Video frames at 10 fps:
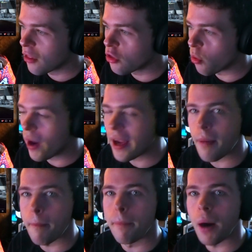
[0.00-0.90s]
The way
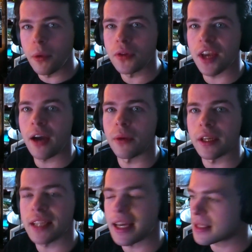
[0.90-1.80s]
it bubbles out when
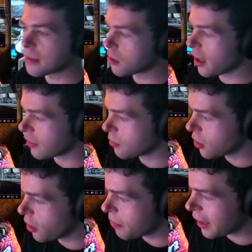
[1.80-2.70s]
he takes a breath. We'll
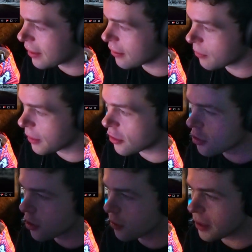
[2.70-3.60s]
go back a little bit and
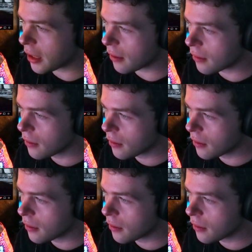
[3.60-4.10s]
show you again.